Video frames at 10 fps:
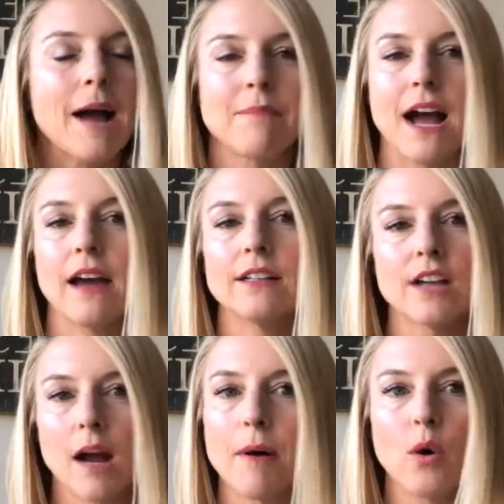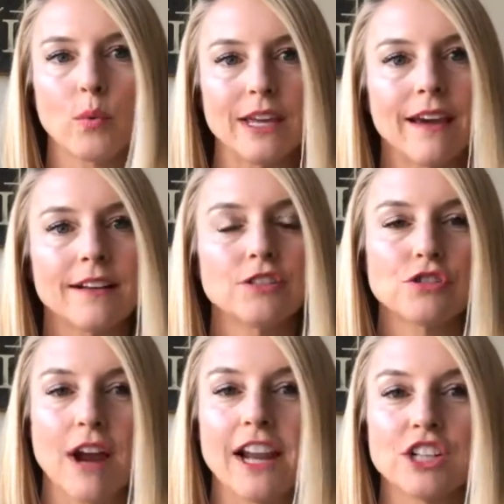I'm not going to talk about weekend
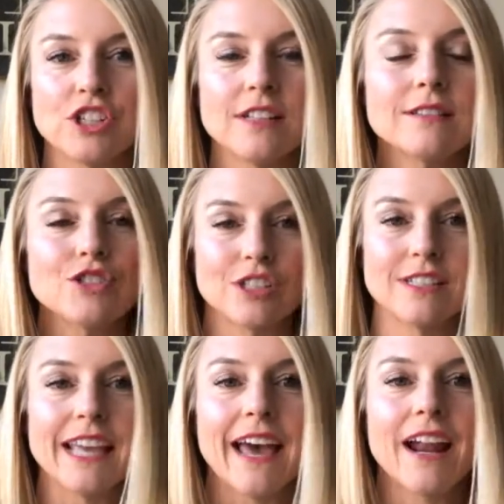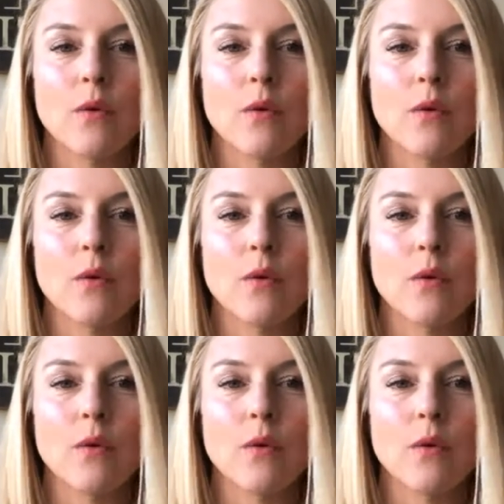strategies just yet.